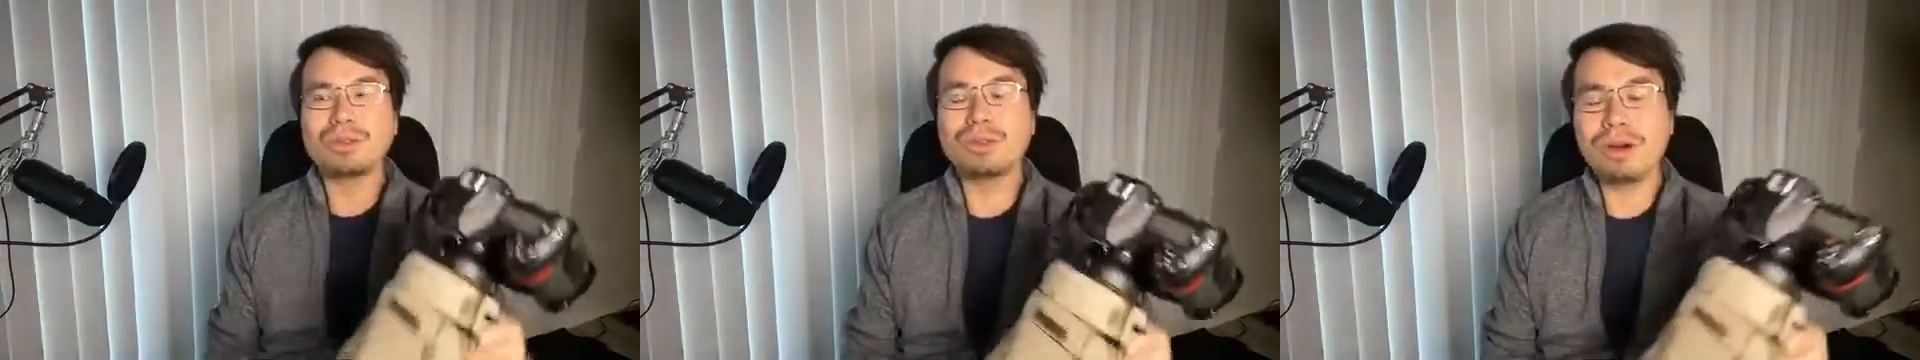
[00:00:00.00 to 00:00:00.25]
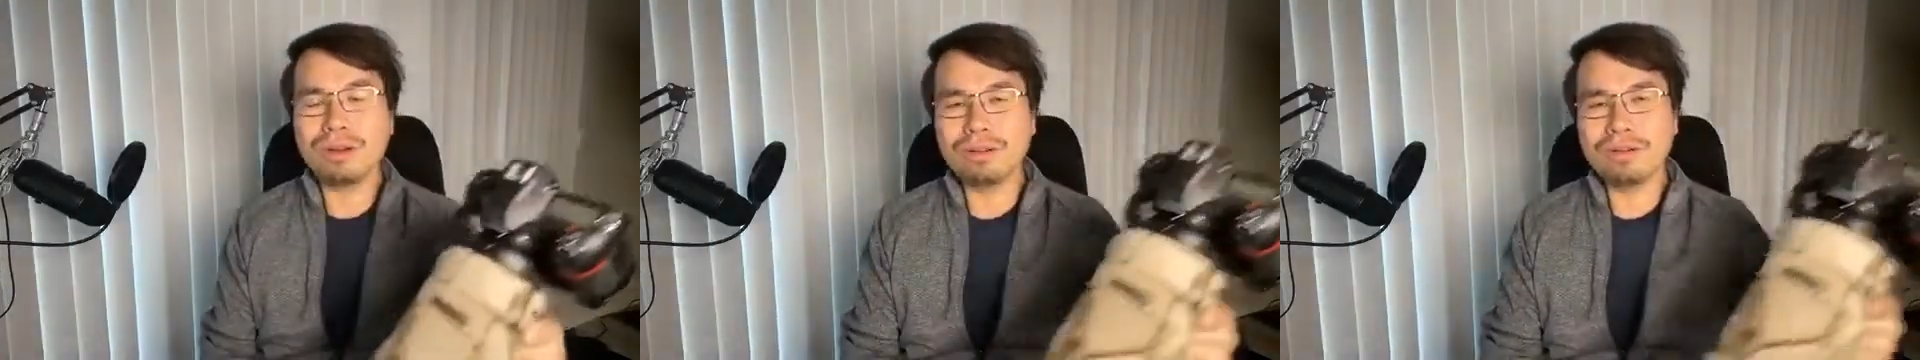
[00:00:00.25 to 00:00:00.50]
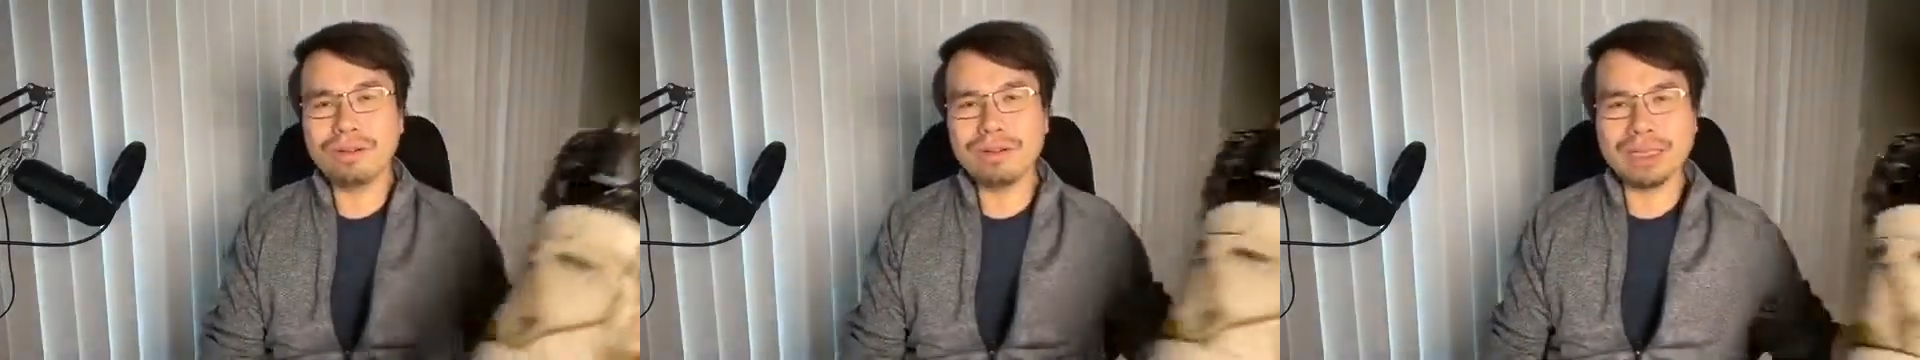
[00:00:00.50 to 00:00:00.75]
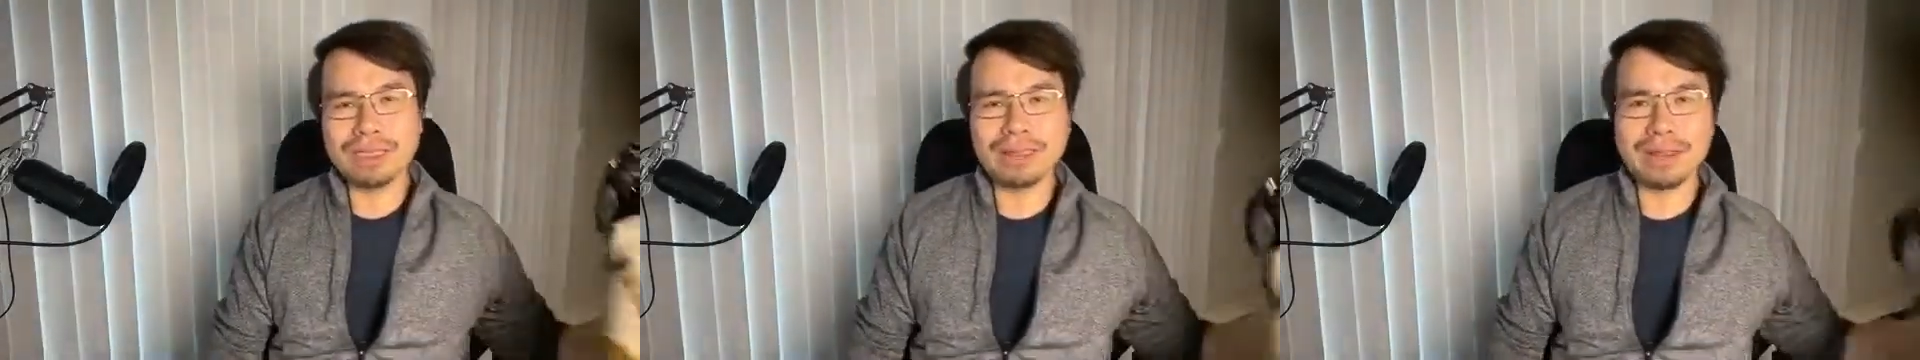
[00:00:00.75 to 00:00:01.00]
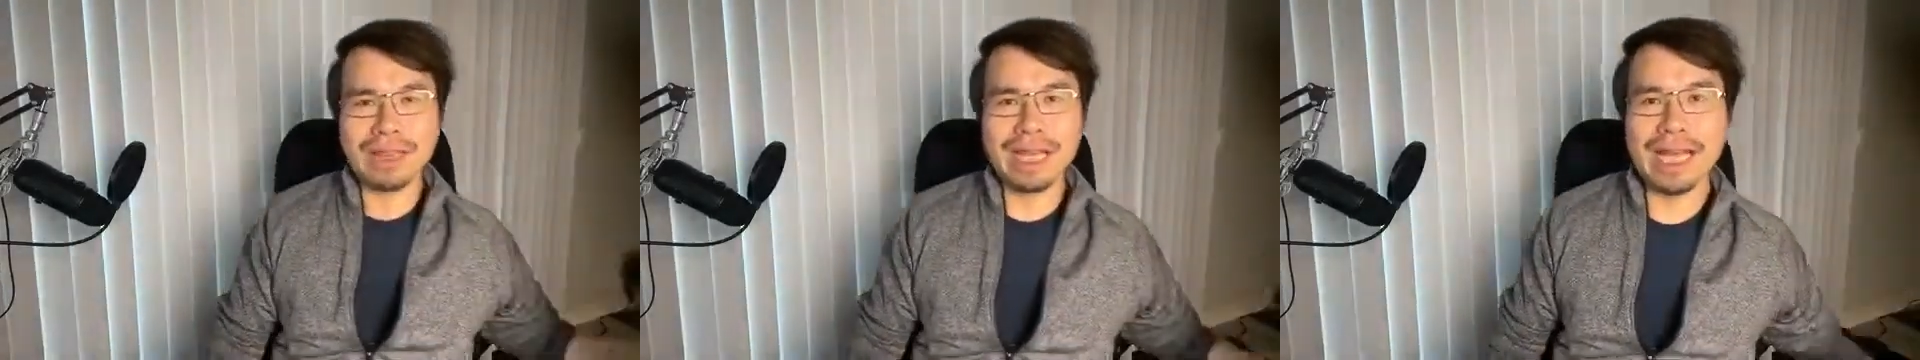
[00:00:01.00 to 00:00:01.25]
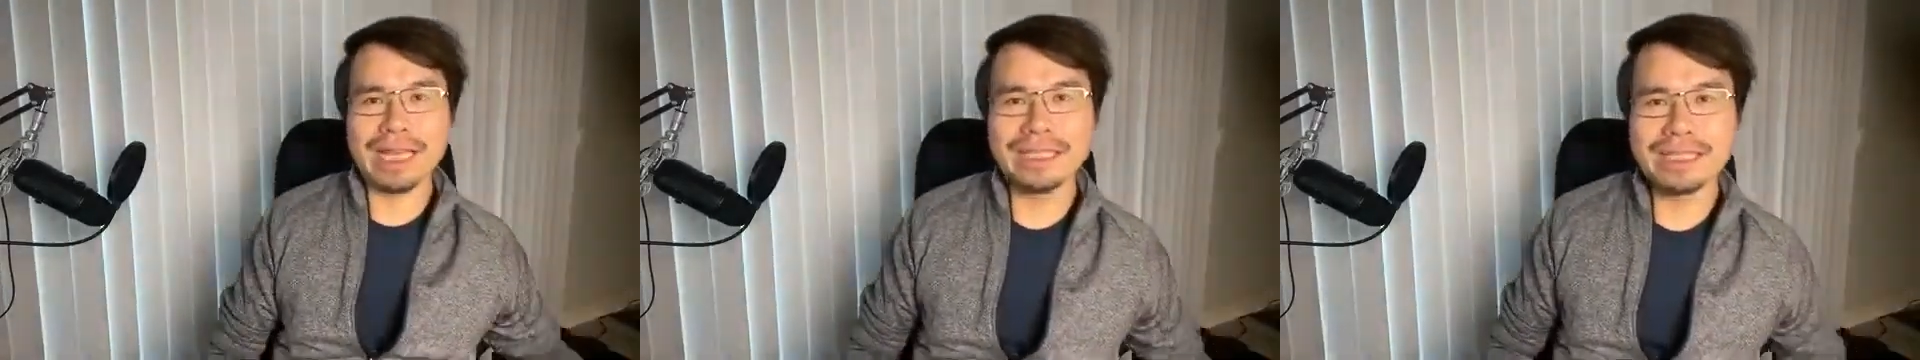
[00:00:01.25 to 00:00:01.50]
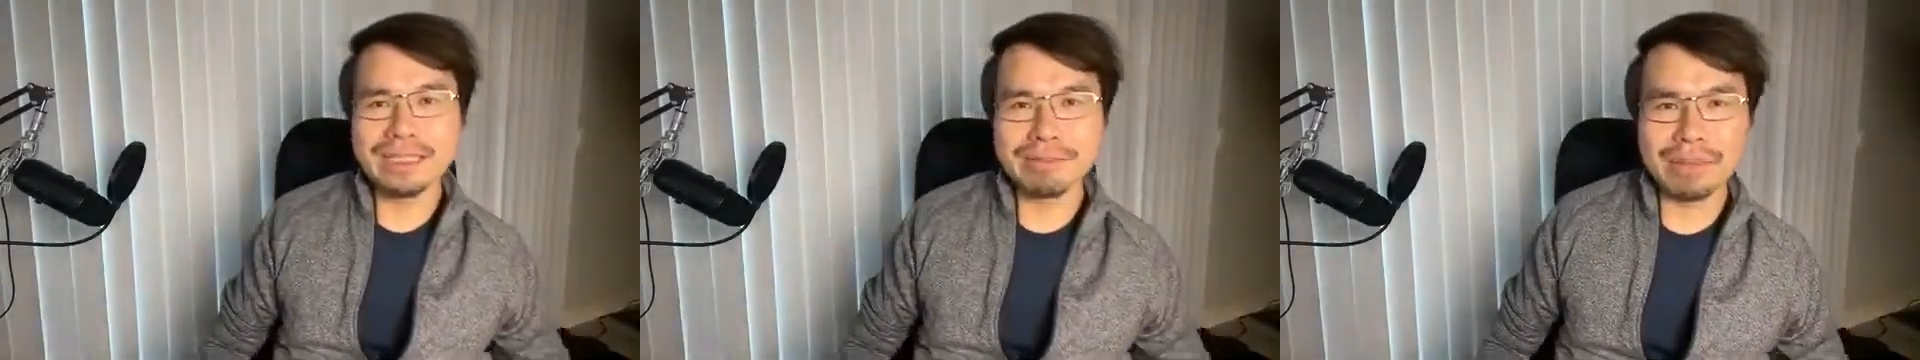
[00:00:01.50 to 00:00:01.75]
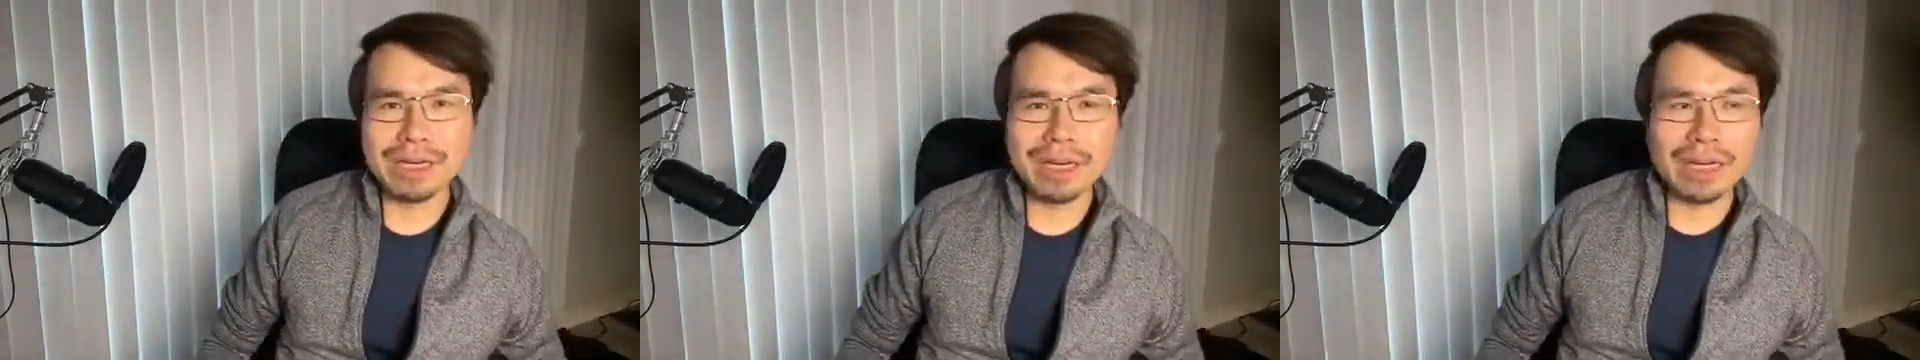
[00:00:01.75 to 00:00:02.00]
do autofocus on that.
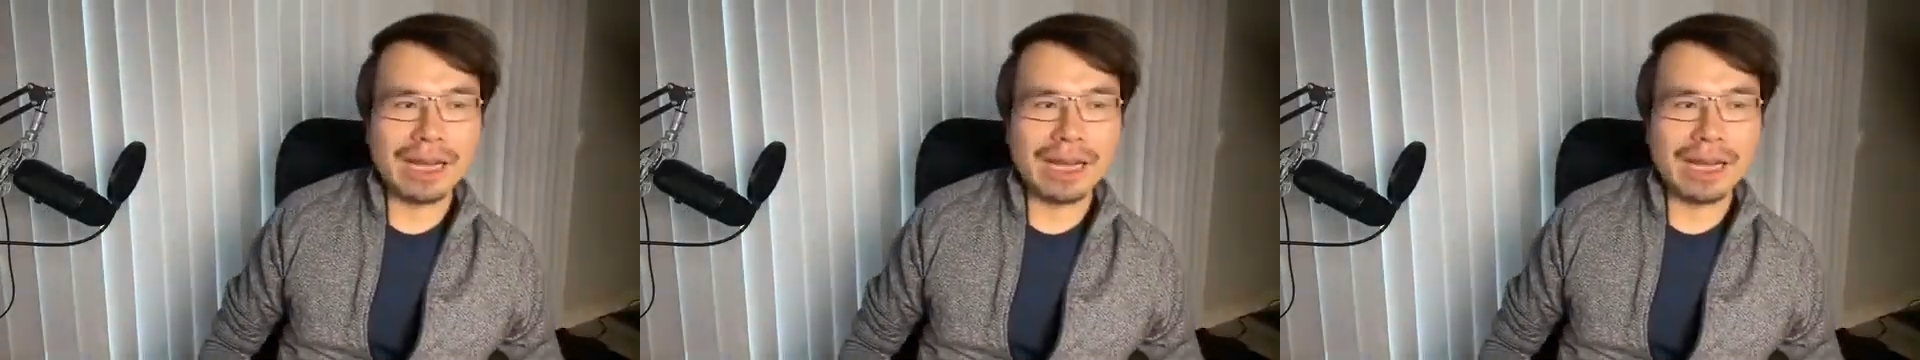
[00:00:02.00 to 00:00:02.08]
But